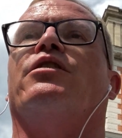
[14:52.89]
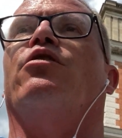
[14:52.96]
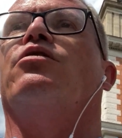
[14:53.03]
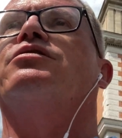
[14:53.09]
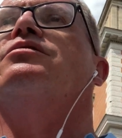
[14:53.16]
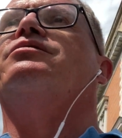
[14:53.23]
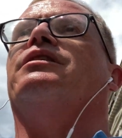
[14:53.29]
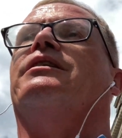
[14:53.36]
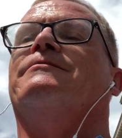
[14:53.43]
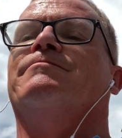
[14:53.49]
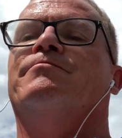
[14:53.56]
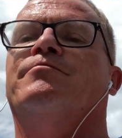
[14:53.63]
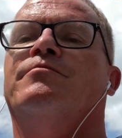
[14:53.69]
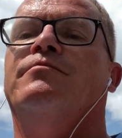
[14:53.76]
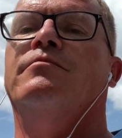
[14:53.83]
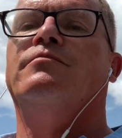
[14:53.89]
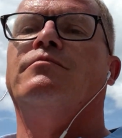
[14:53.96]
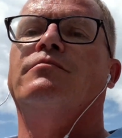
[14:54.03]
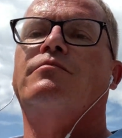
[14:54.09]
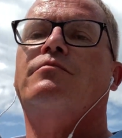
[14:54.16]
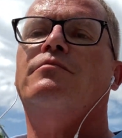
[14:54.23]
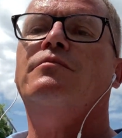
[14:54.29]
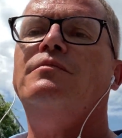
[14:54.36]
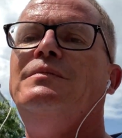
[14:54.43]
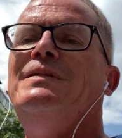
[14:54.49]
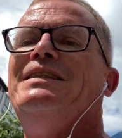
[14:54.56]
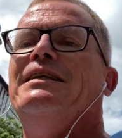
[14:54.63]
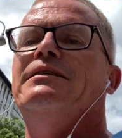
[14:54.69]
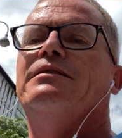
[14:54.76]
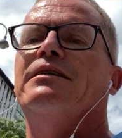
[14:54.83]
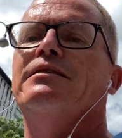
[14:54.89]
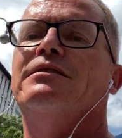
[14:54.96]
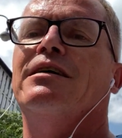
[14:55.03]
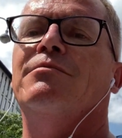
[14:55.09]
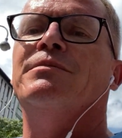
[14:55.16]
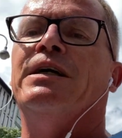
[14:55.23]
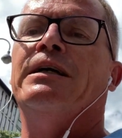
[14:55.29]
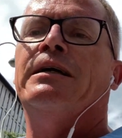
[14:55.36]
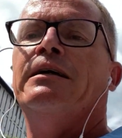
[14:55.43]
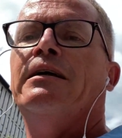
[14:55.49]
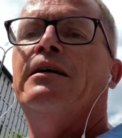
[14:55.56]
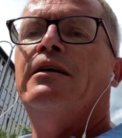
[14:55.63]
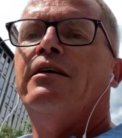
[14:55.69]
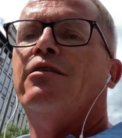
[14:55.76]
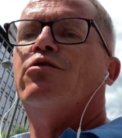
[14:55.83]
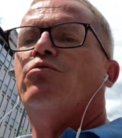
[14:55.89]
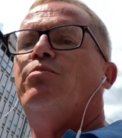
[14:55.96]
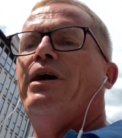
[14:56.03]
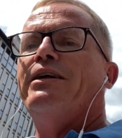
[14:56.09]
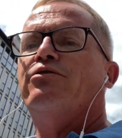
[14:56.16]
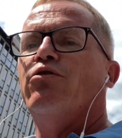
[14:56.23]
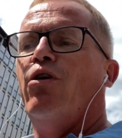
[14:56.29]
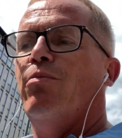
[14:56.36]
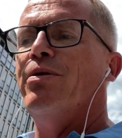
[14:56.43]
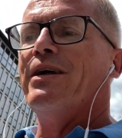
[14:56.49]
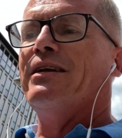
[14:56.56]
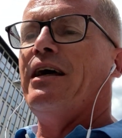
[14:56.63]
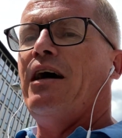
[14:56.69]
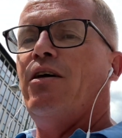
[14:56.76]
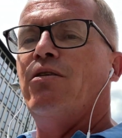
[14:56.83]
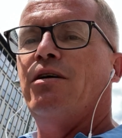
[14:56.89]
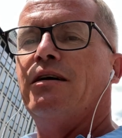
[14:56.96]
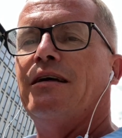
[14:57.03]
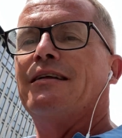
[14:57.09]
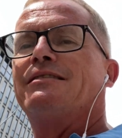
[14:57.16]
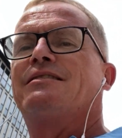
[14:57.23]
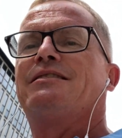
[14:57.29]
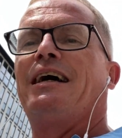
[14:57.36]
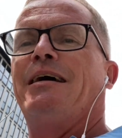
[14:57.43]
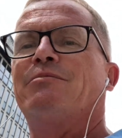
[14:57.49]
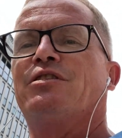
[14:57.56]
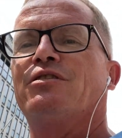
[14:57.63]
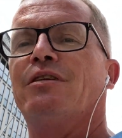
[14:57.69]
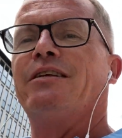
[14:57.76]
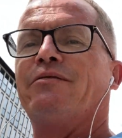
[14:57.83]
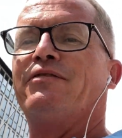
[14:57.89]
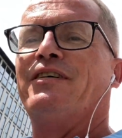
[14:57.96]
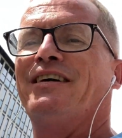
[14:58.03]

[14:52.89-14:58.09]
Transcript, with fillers: the Austrian system. Goodbye to OPEC now, it's time to leave.